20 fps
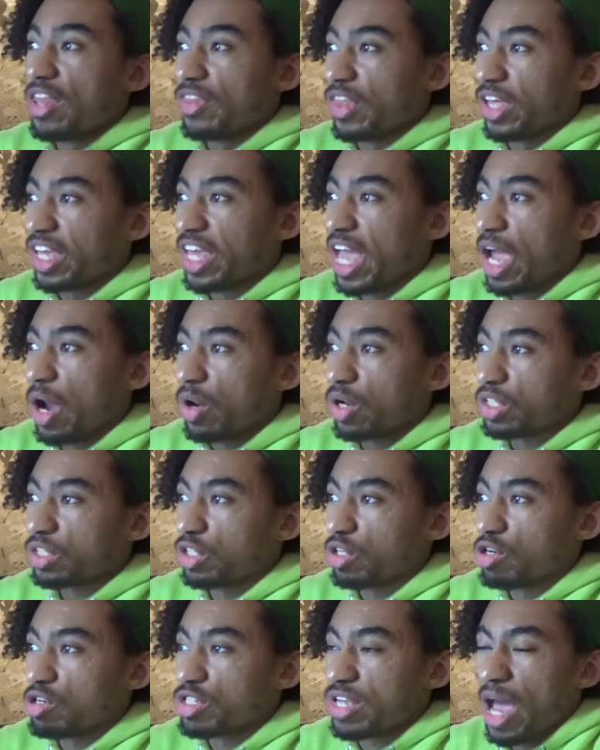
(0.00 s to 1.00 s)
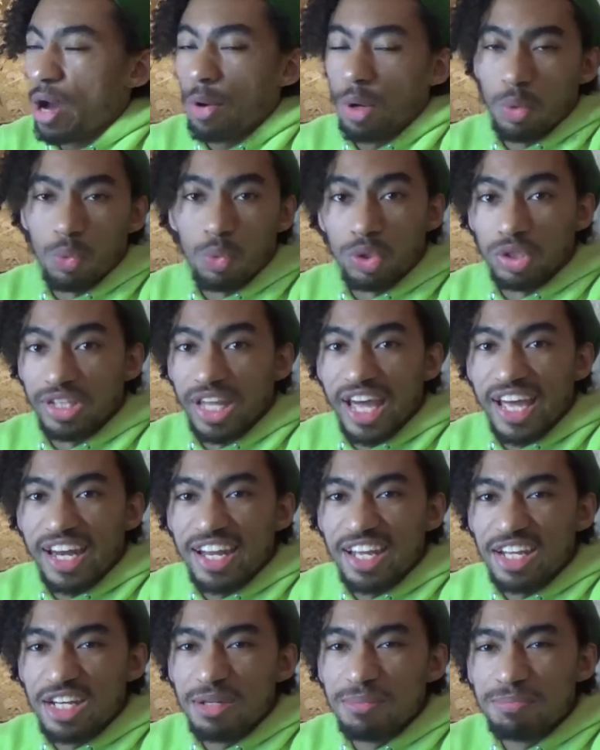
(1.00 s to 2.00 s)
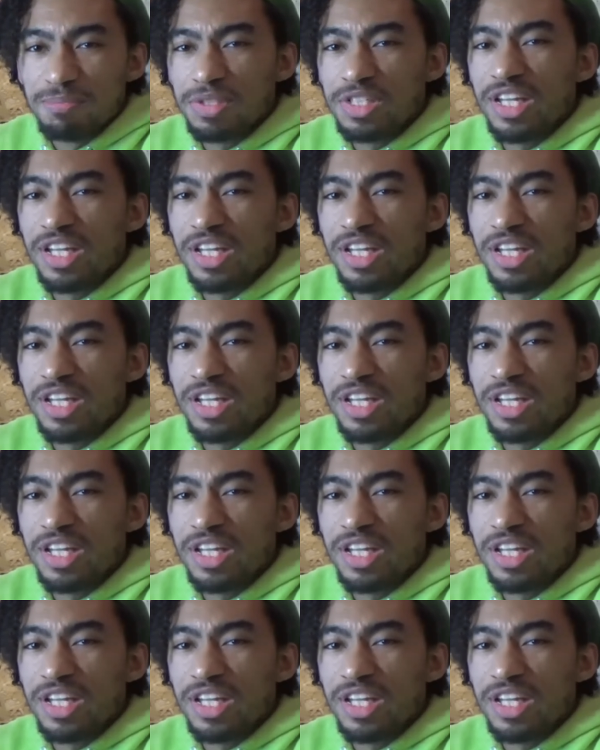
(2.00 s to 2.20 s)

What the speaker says: the characters, how it related